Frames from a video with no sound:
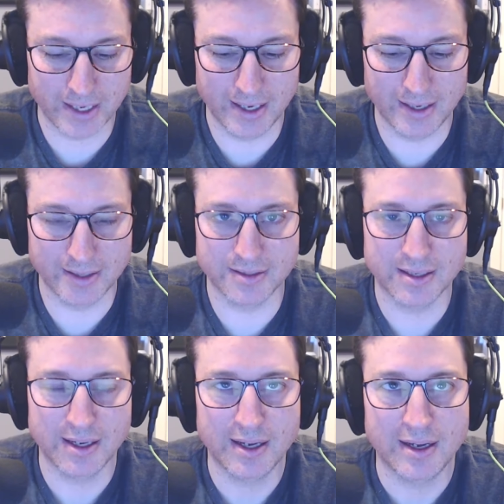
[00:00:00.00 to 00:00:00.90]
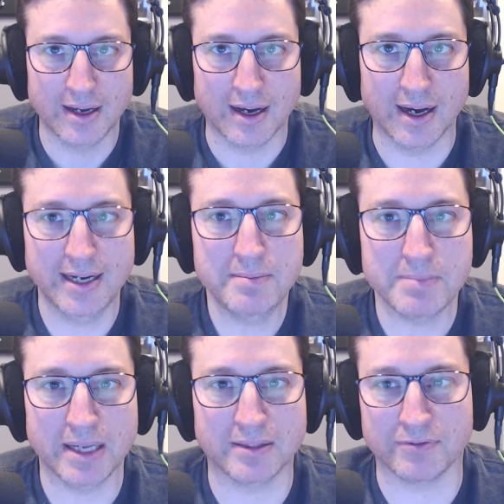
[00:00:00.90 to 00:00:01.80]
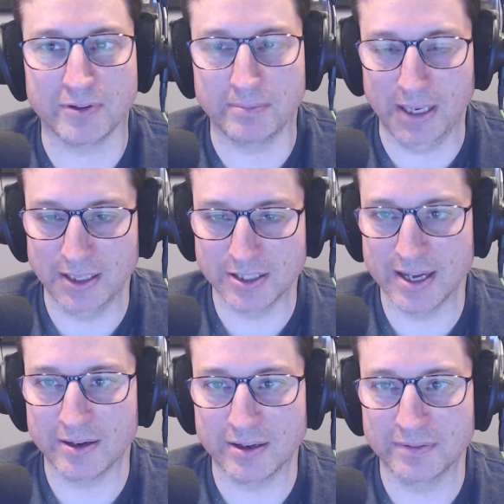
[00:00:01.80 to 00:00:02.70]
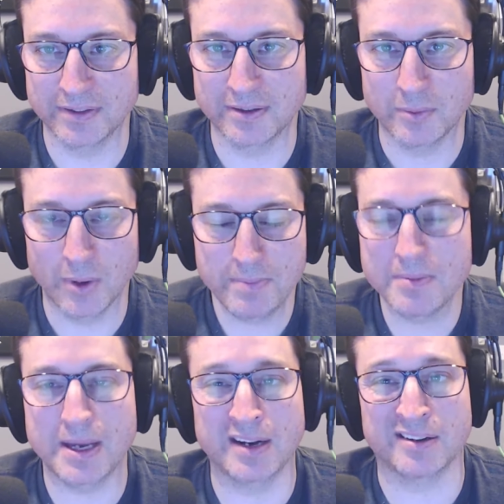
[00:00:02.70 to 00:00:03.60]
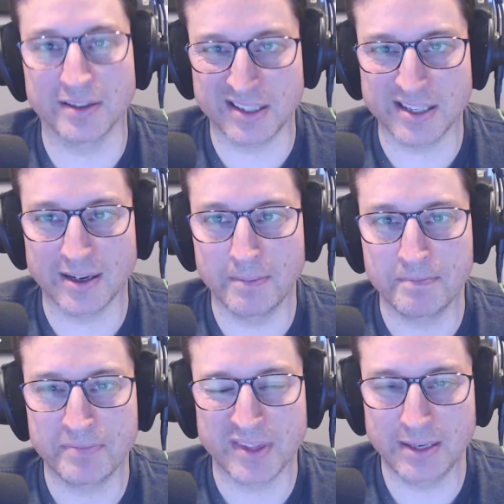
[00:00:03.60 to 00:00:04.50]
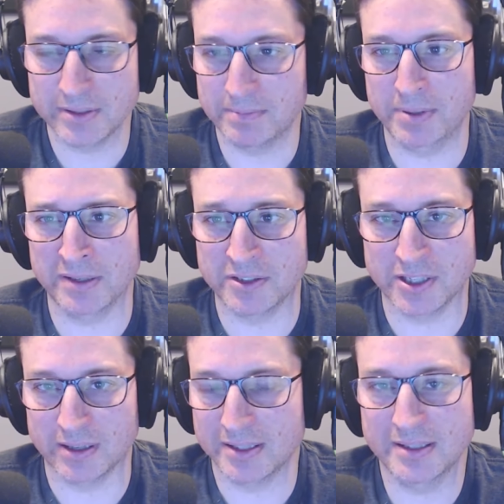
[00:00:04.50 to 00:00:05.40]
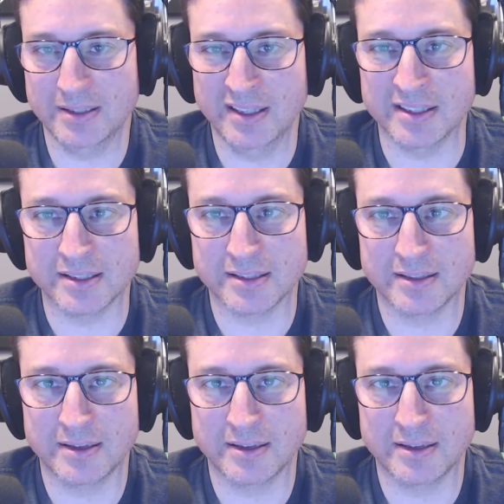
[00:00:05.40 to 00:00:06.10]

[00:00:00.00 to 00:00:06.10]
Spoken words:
And I didn't make the front page that often. White Boy made it all the time. He was a bigger channel. He still is.